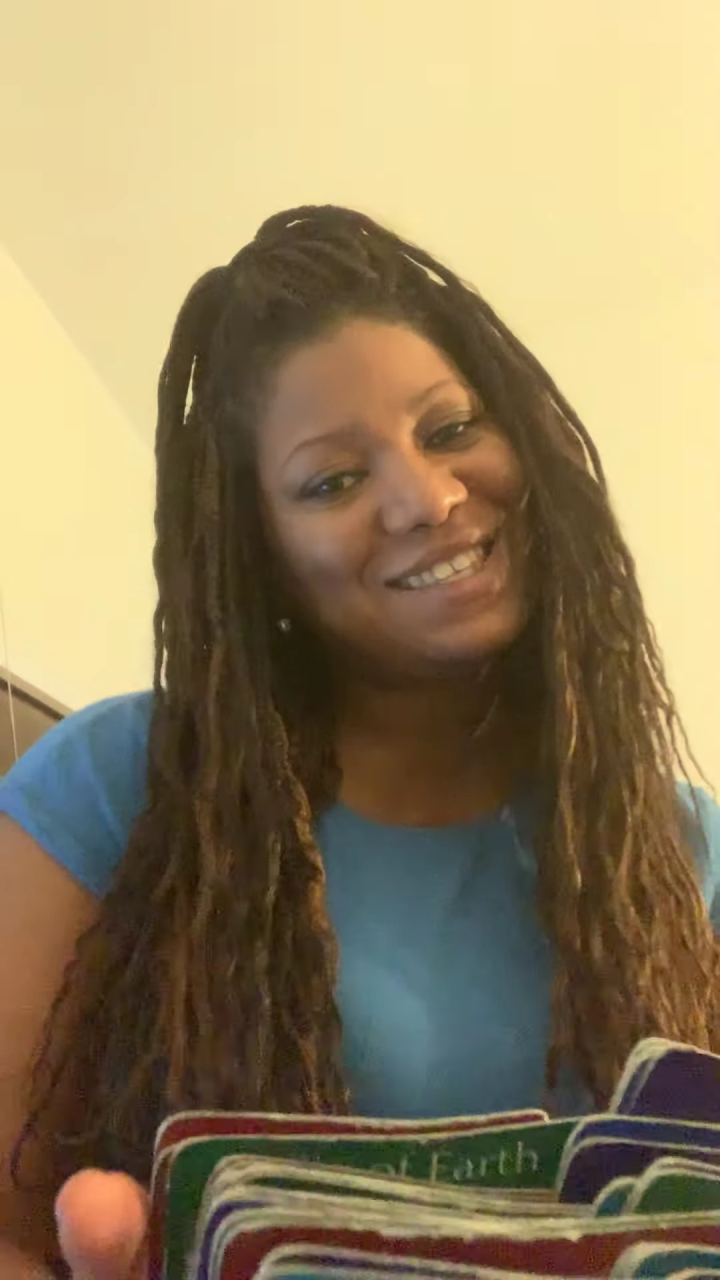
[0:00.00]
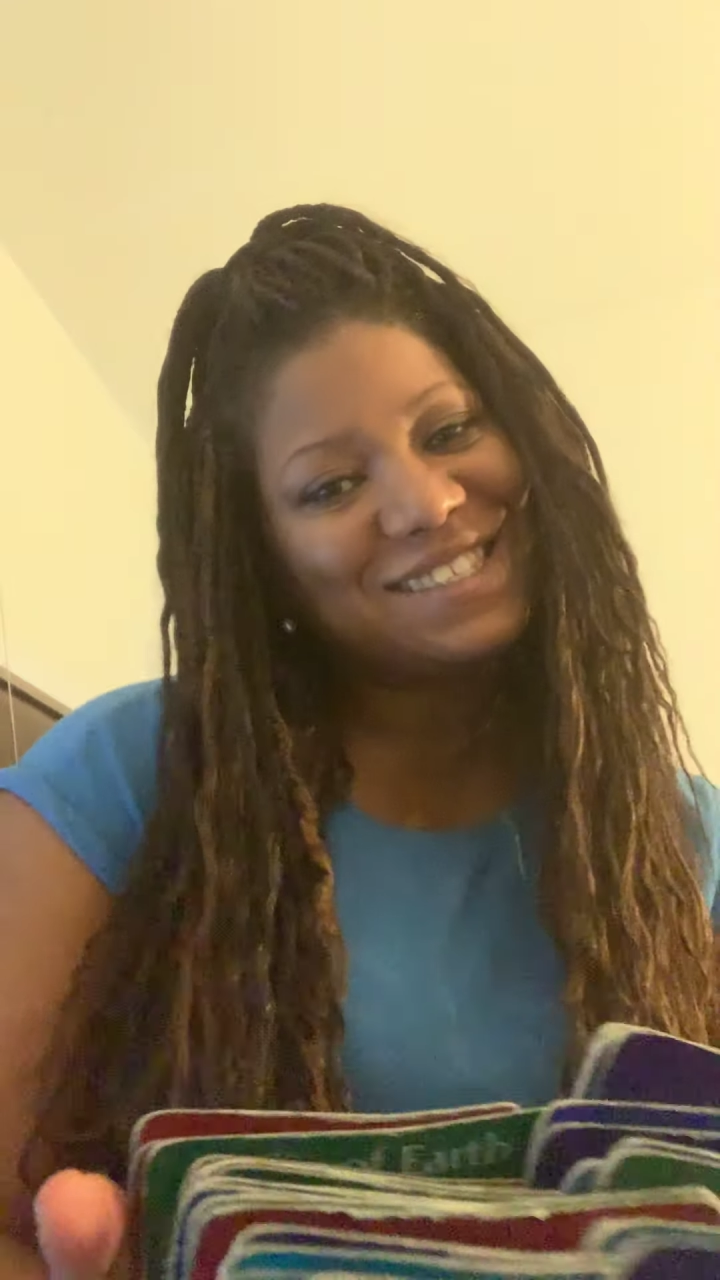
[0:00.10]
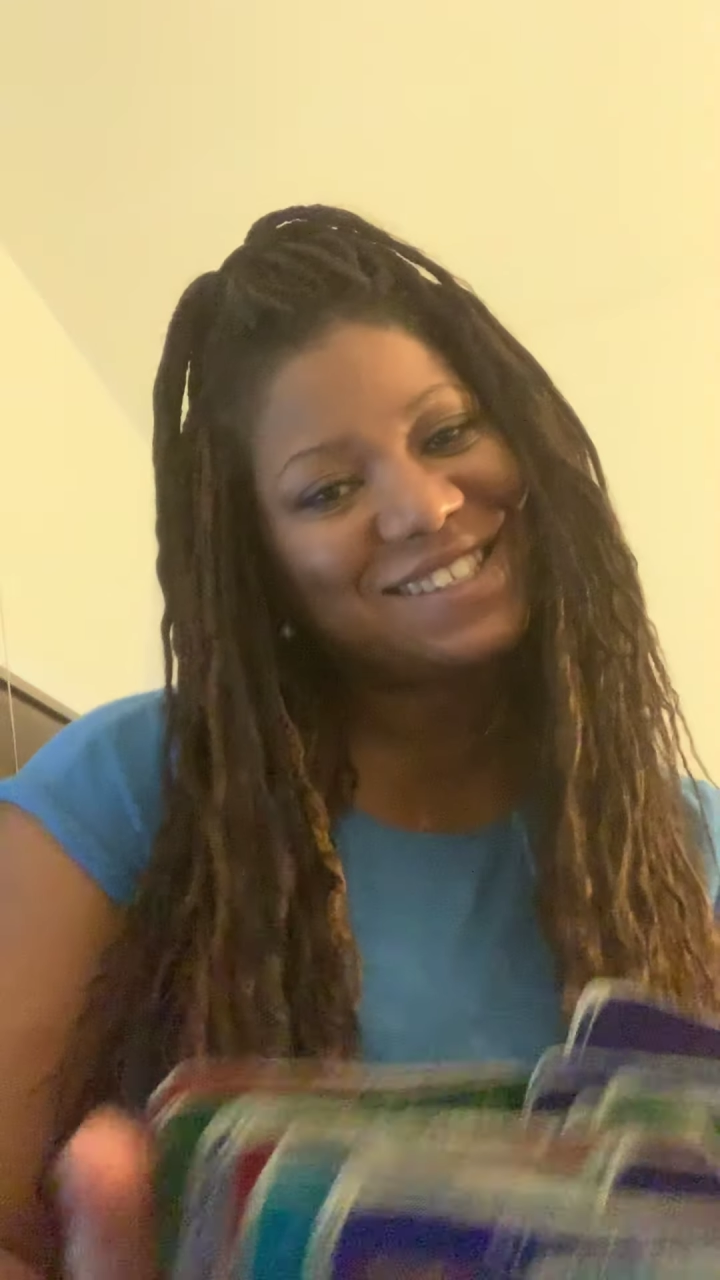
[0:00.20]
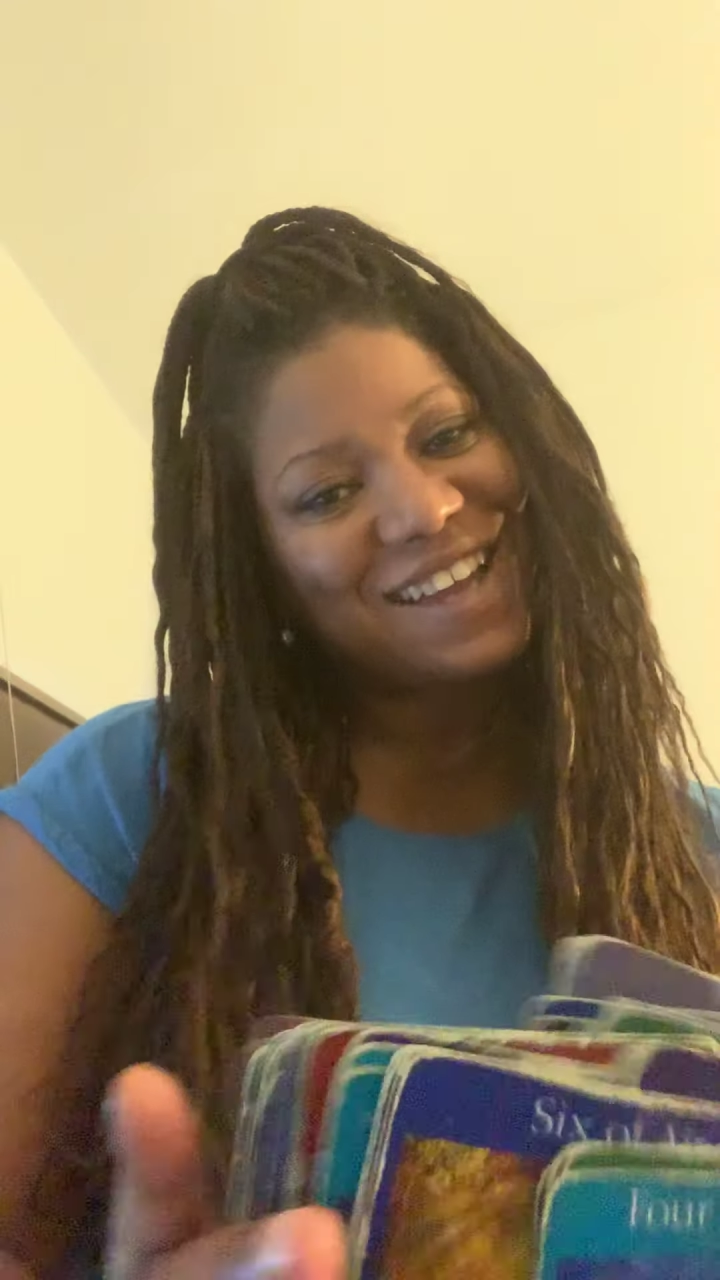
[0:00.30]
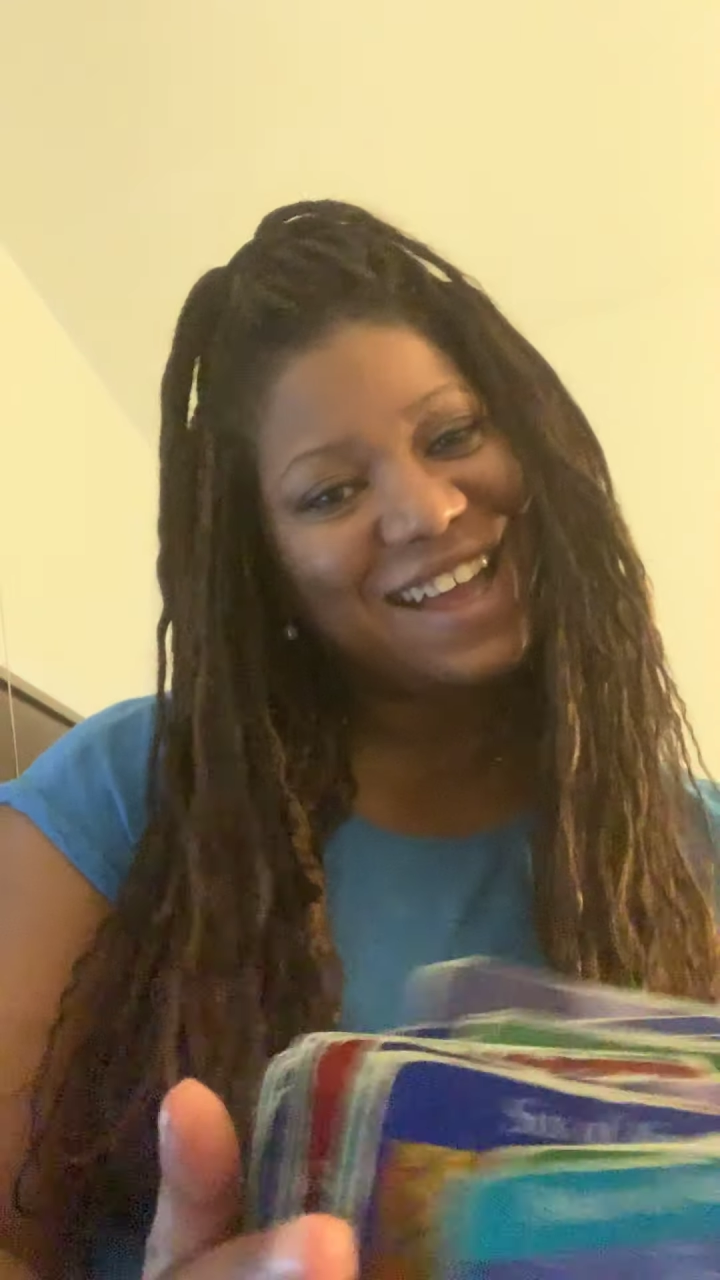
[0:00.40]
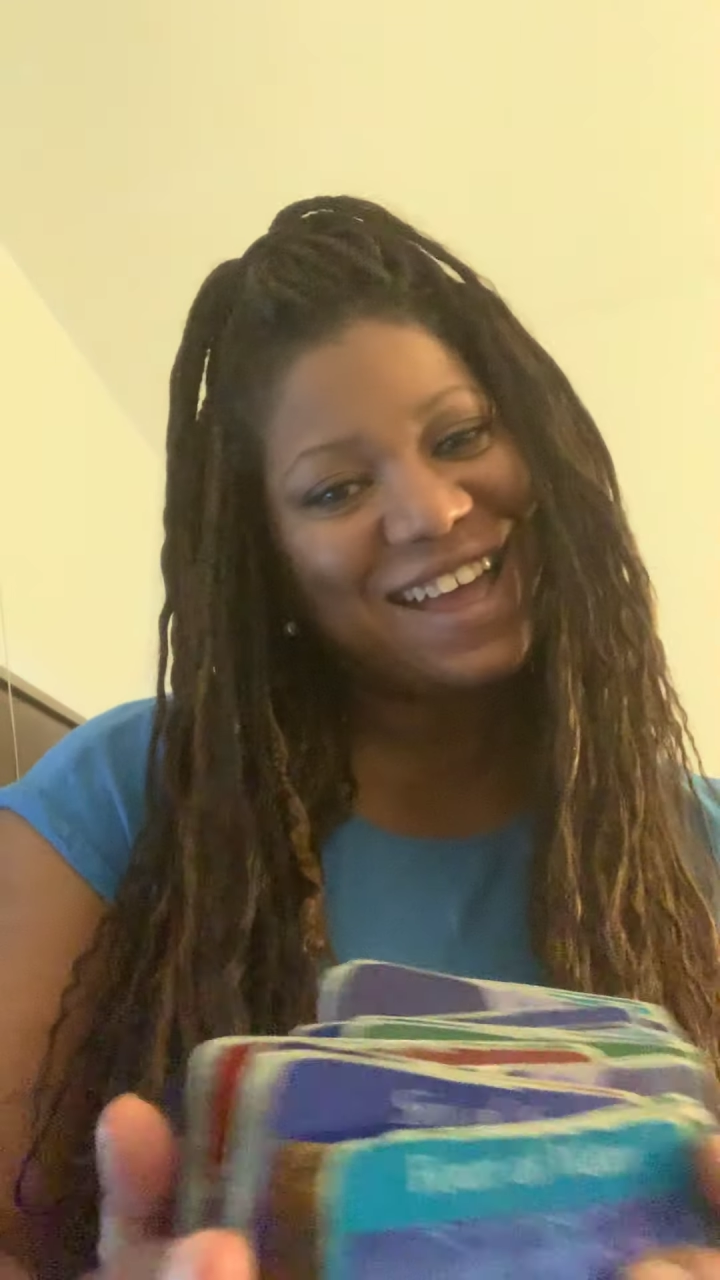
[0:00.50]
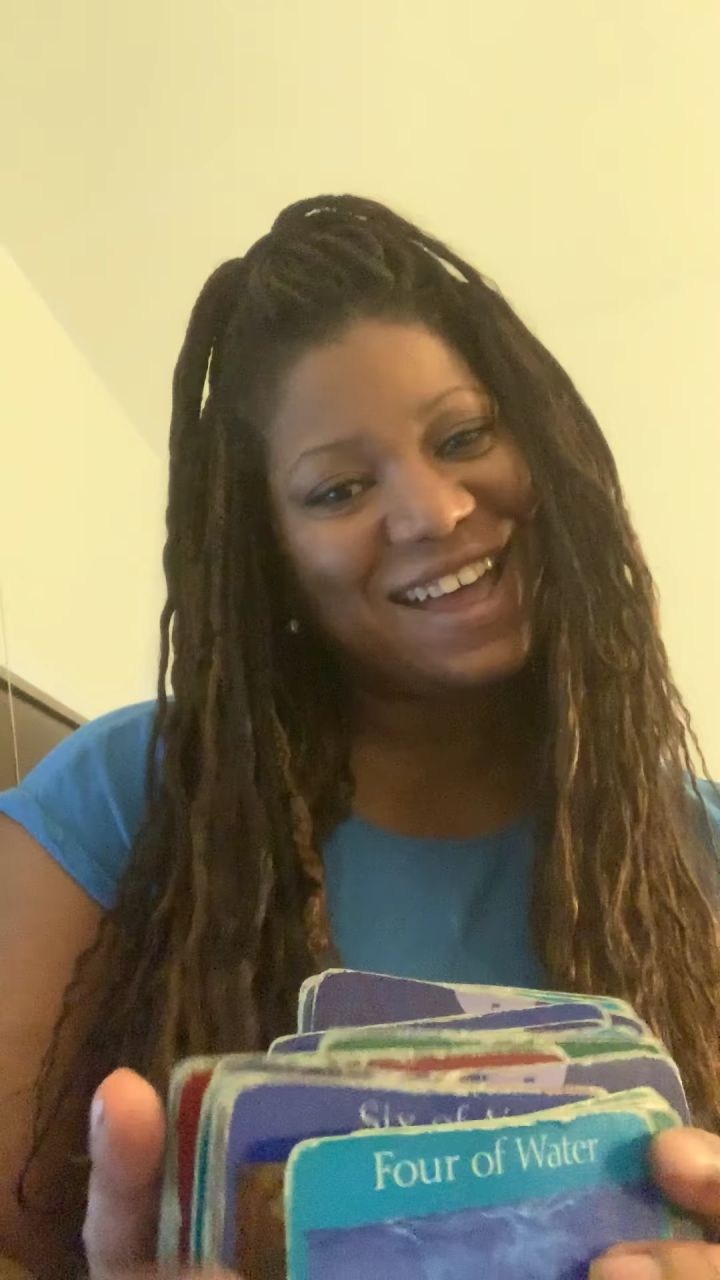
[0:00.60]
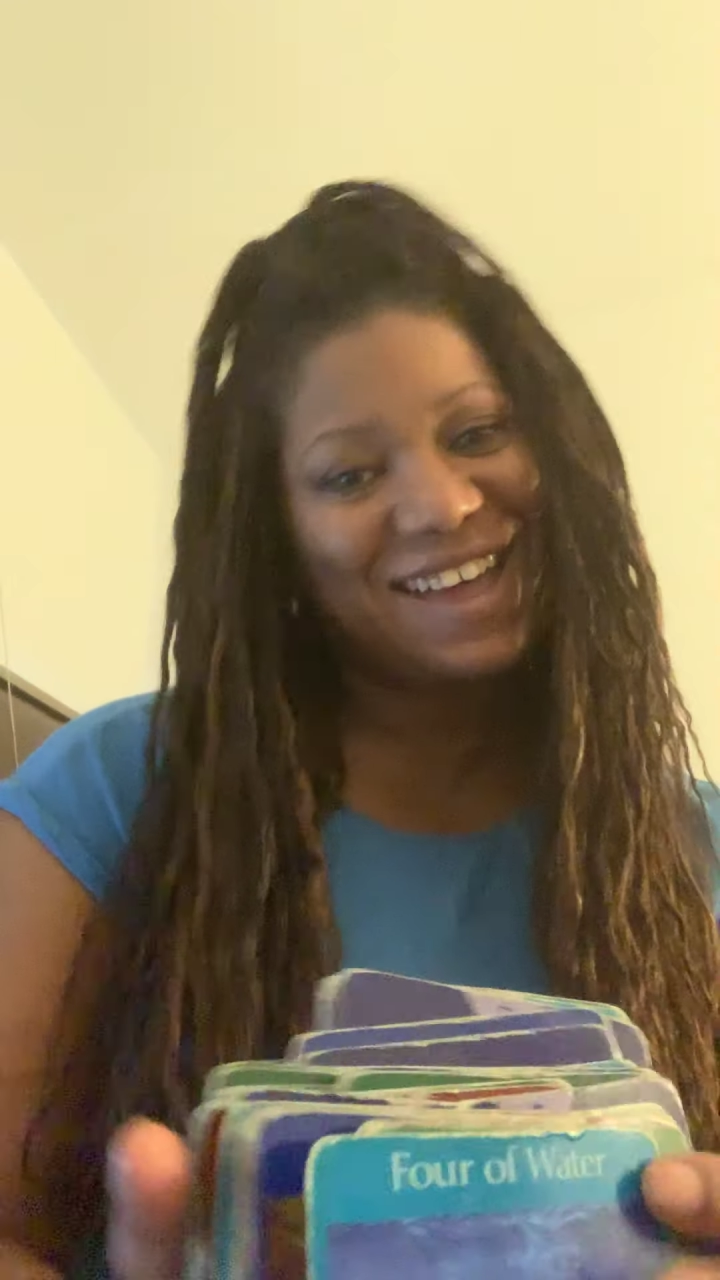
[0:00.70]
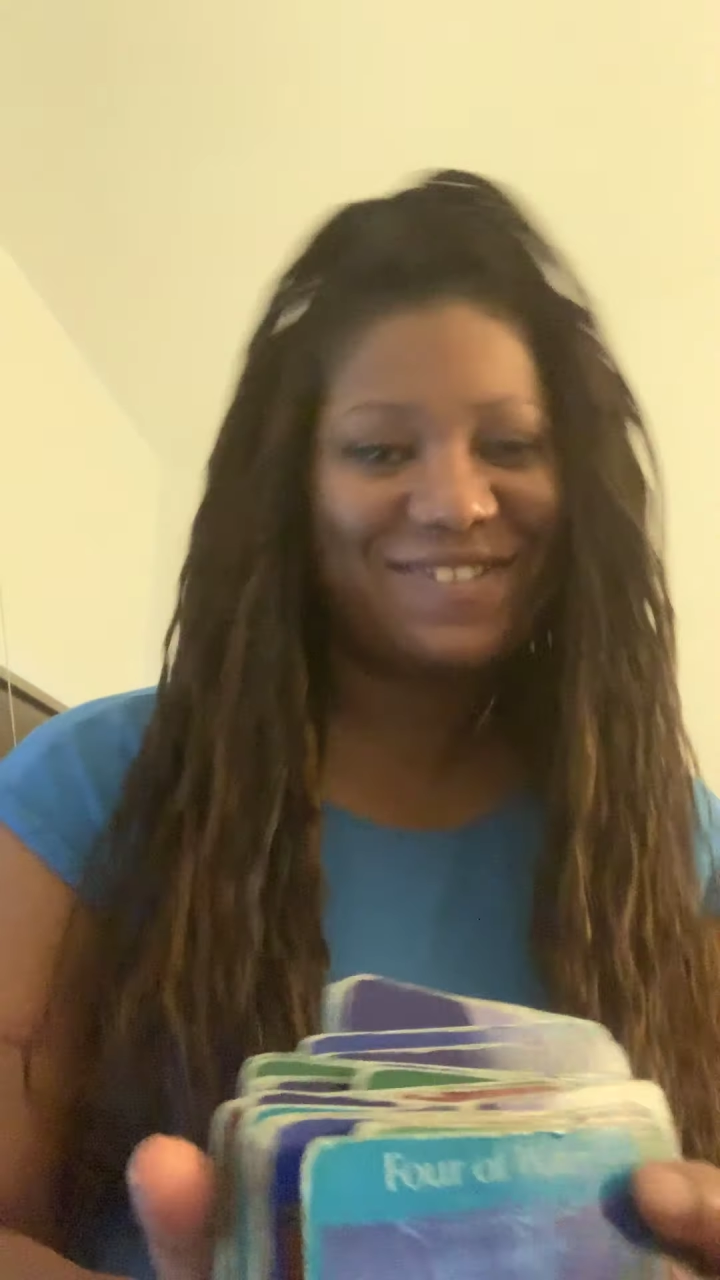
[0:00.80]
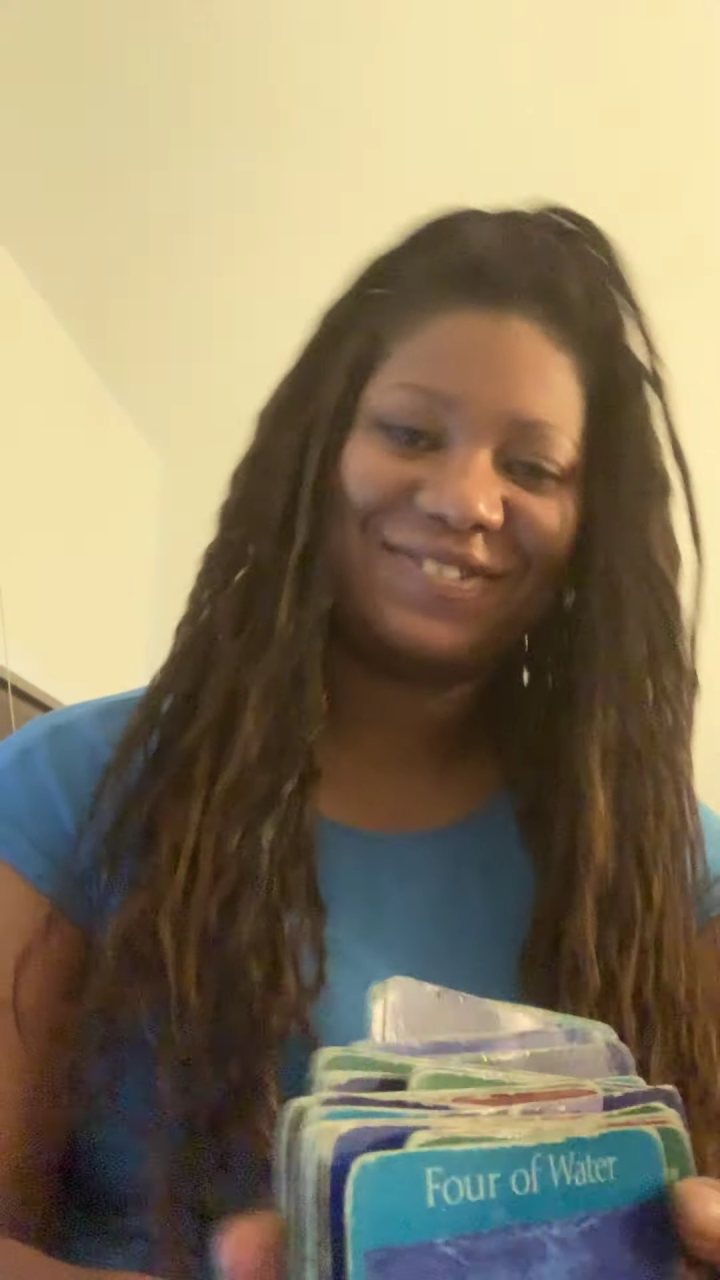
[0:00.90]
and
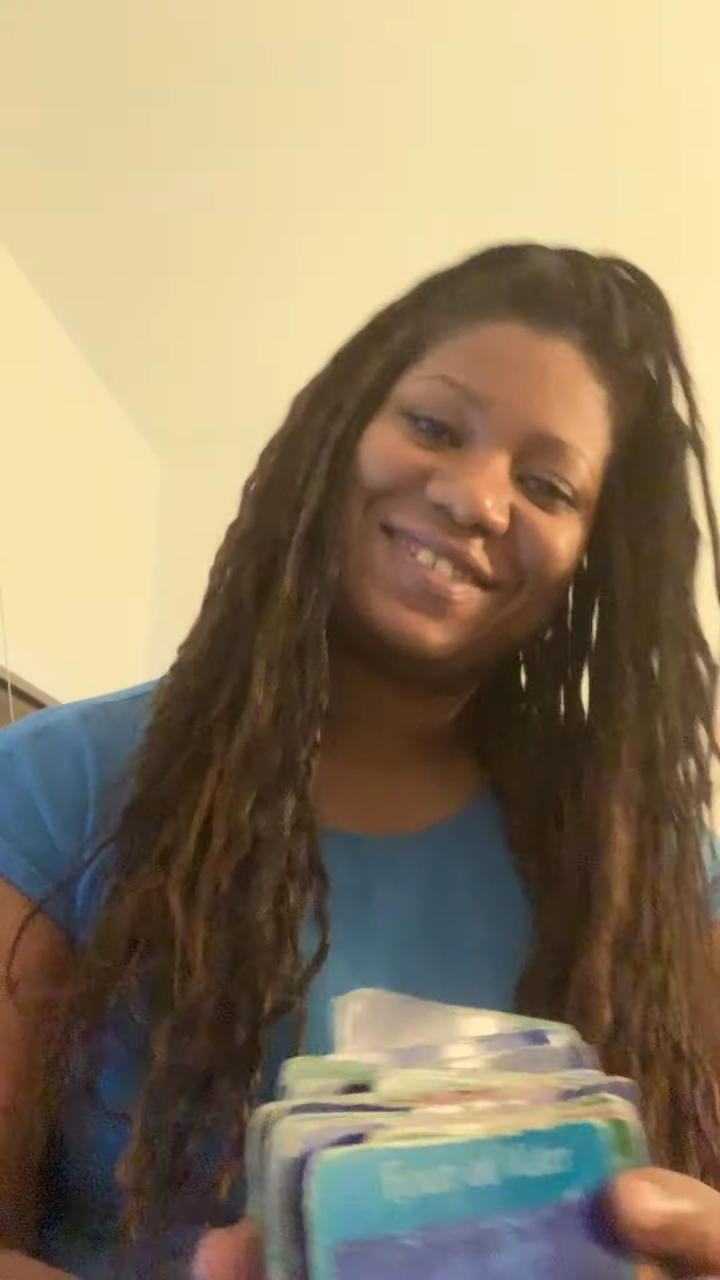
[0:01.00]
subscribe.